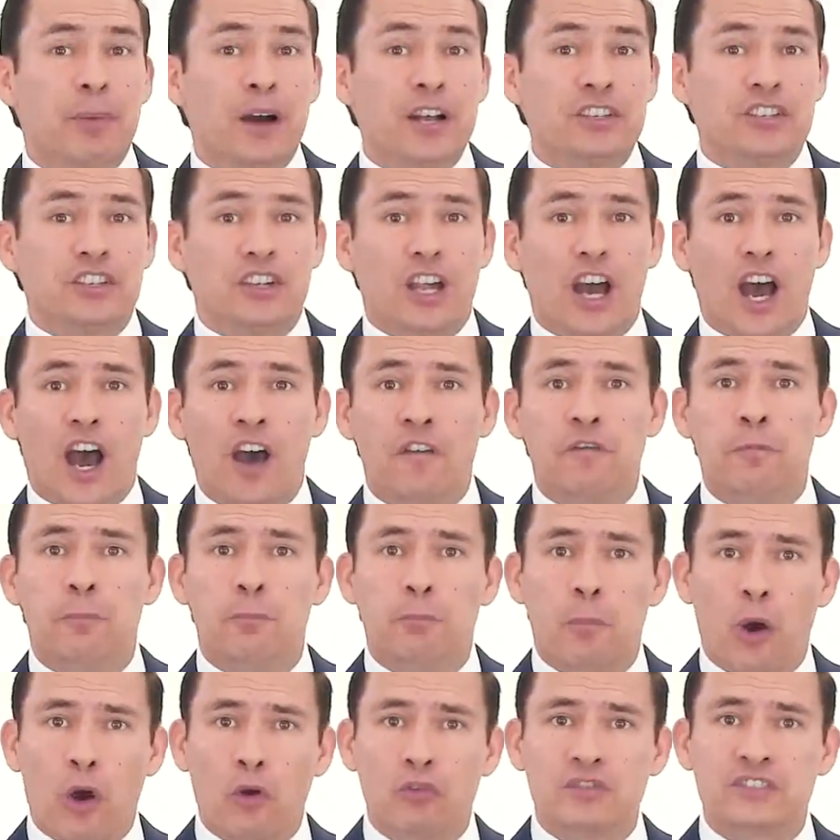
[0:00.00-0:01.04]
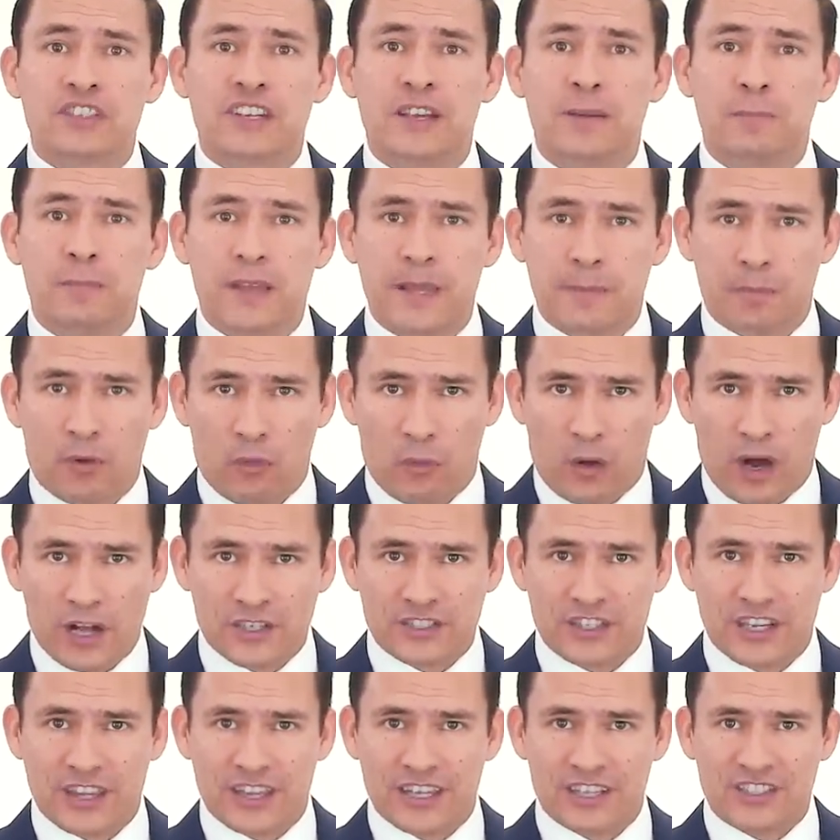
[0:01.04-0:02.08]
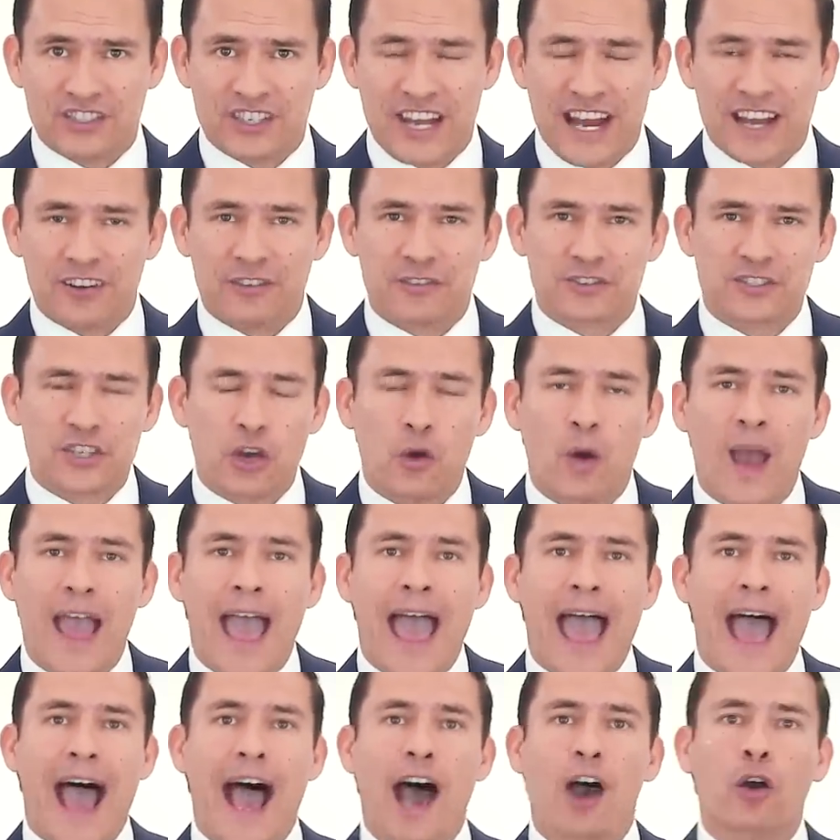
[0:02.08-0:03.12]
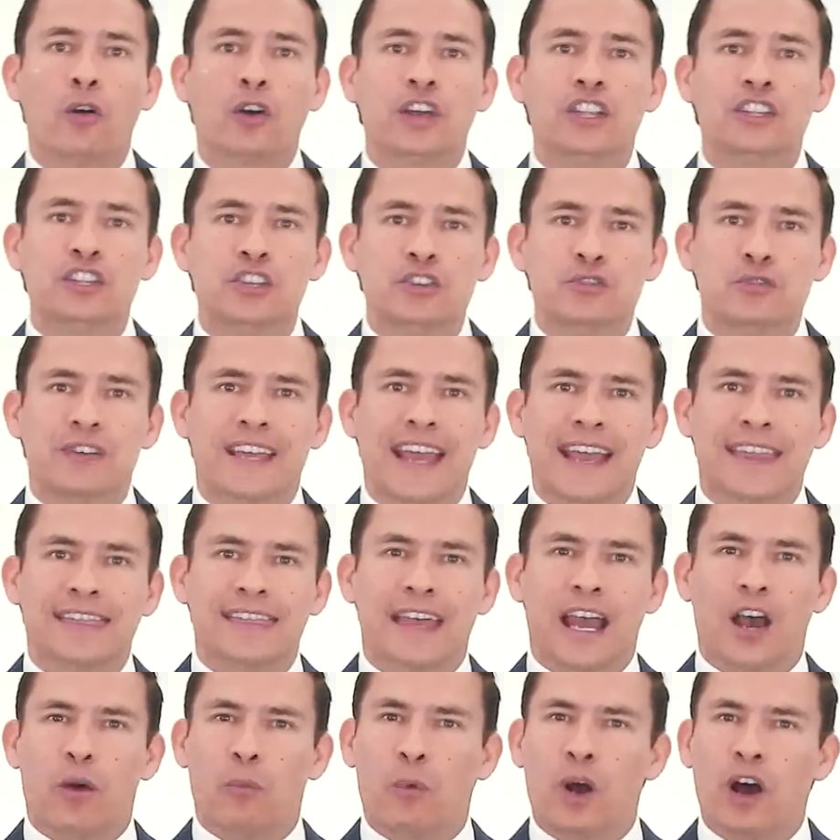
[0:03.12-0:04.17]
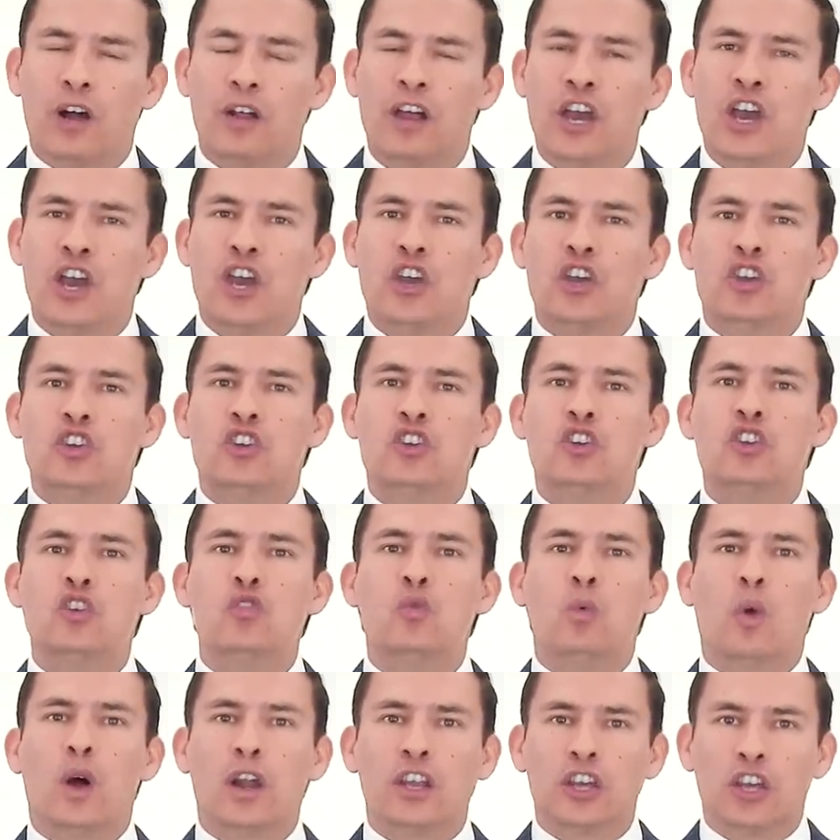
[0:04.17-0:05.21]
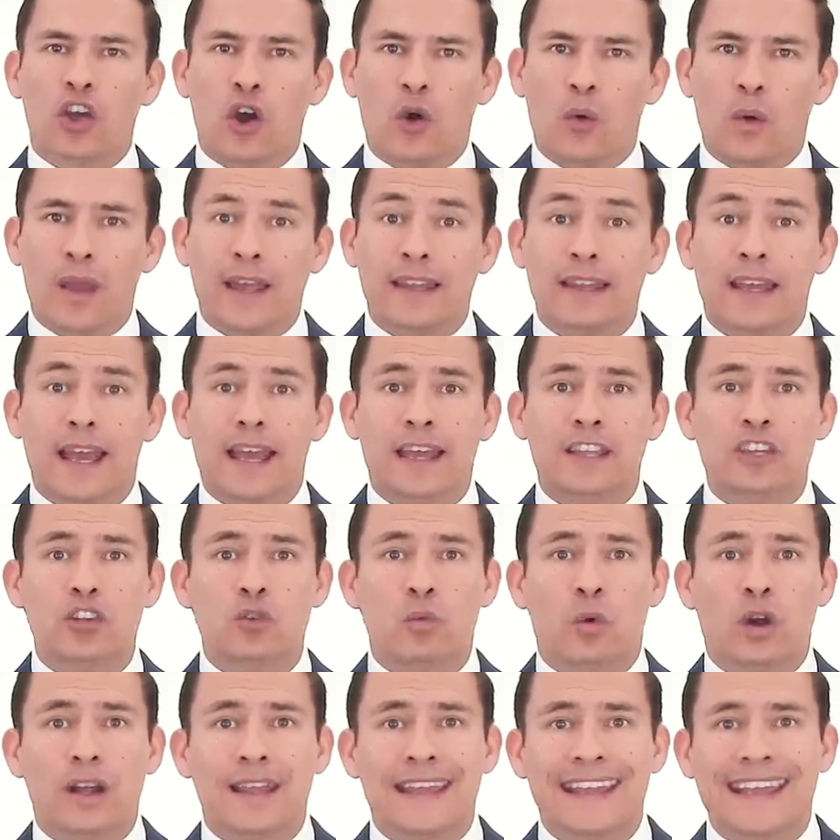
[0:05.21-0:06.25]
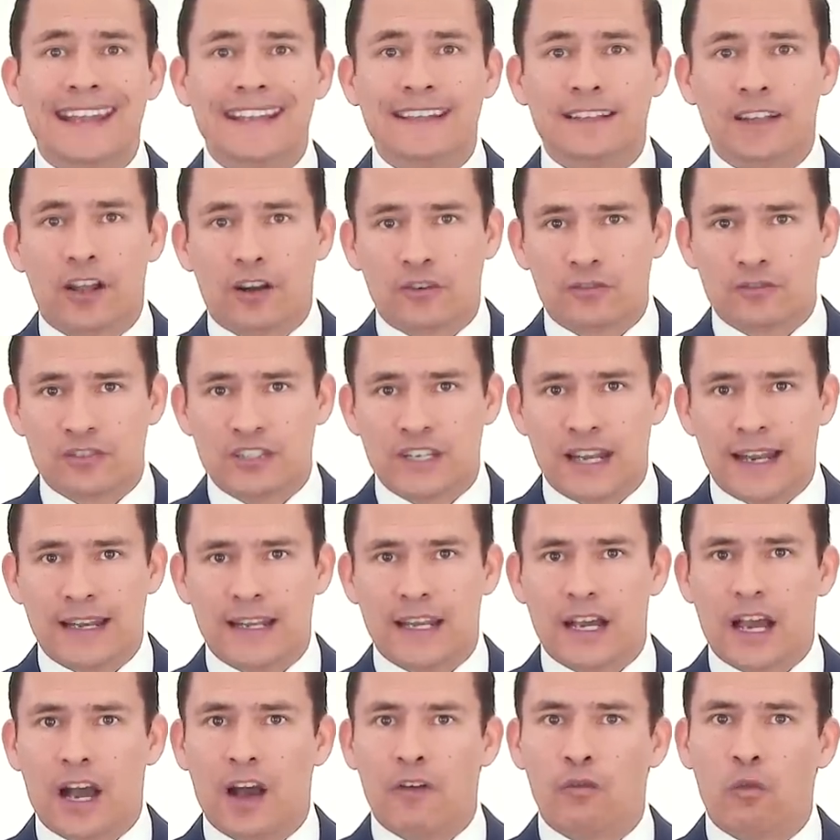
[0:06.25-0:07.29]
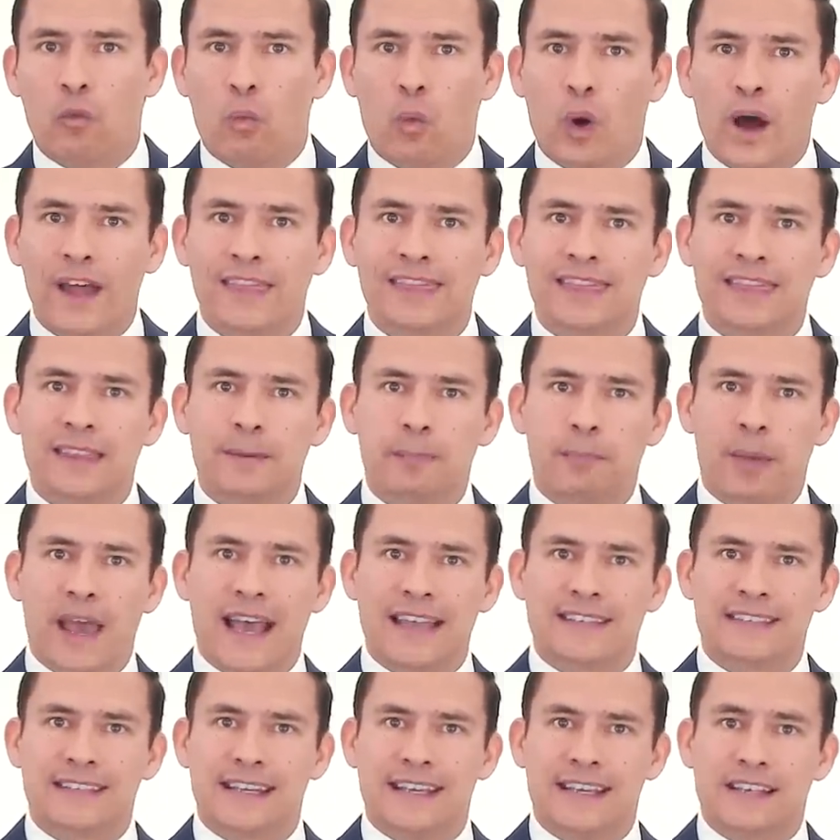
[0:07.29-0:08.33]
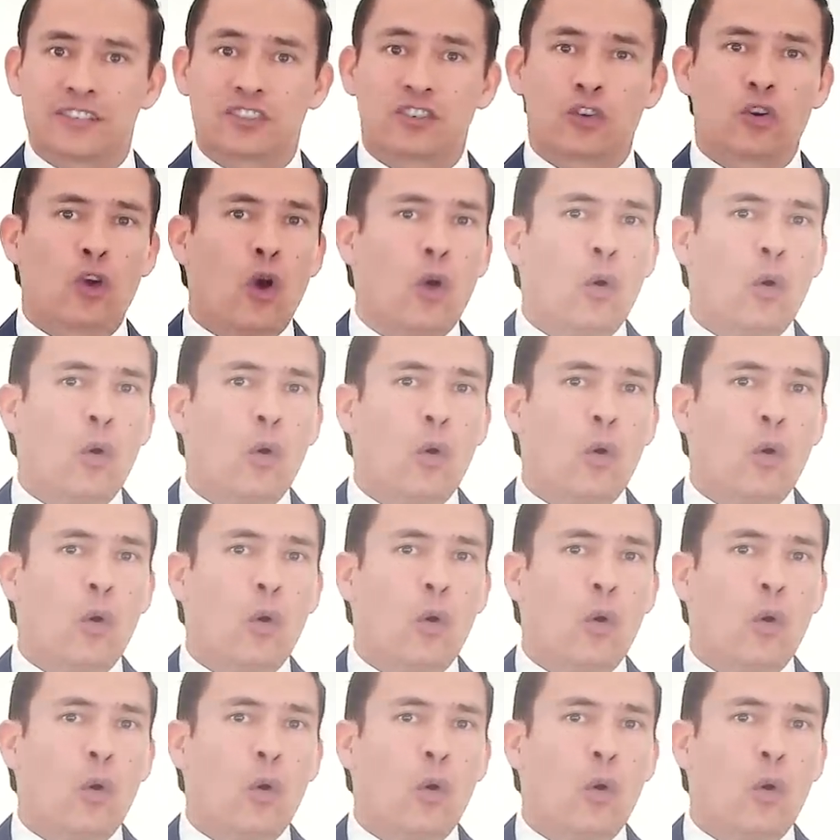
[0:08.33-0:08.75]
the budget of most people watching this channel. So how can you get that? Well, you want to go in and you want to get an understanding of what the best is. So